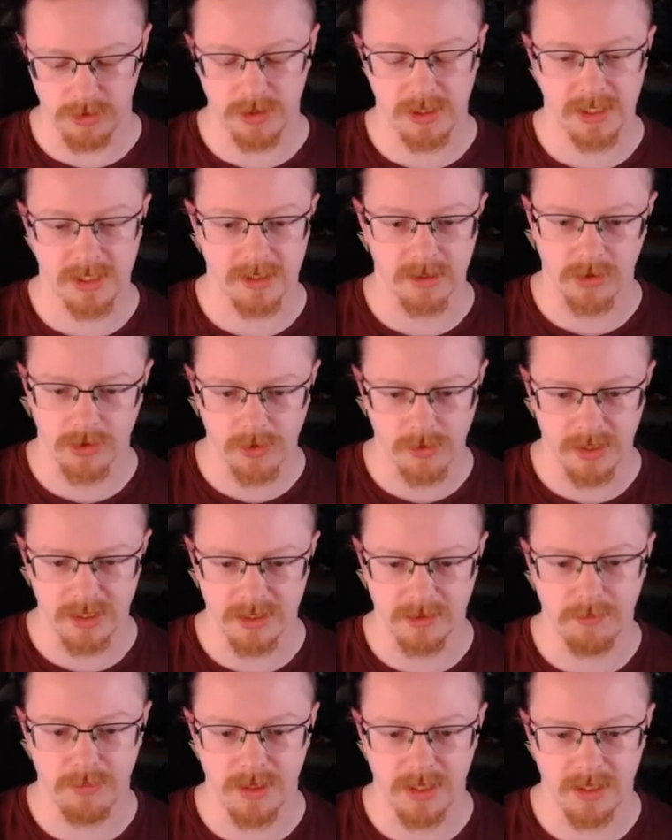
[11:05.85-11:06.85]
you can
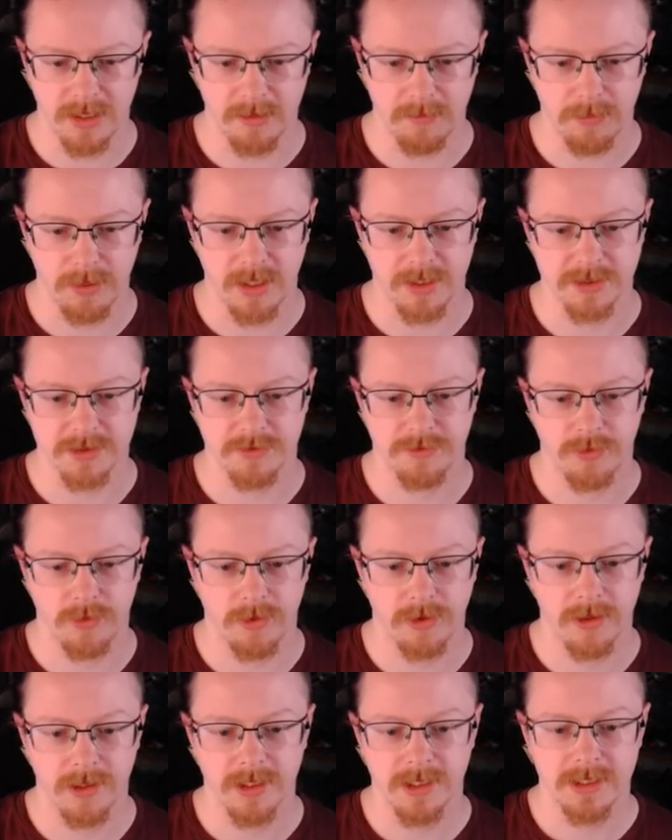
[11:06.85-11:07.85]
create beacon implants
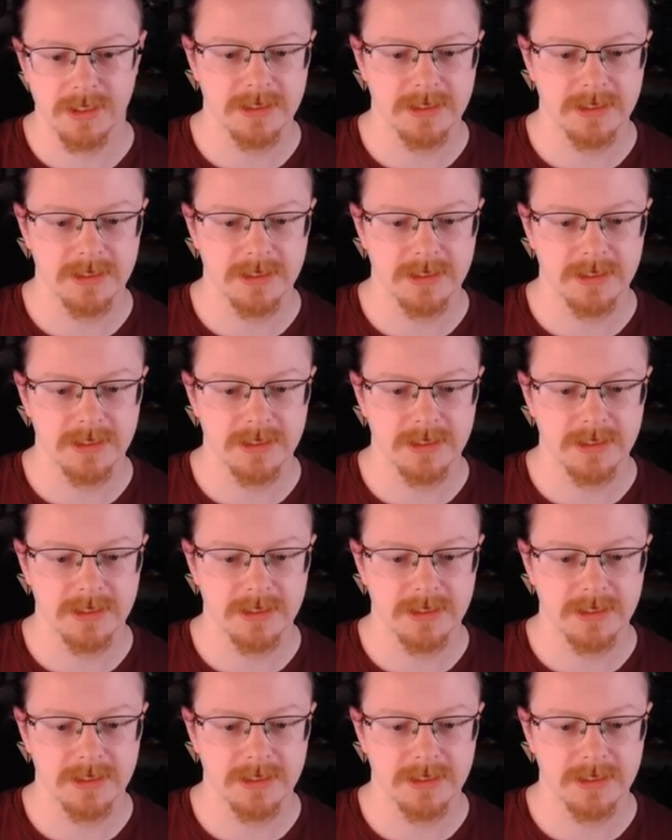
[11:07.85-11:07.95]
for.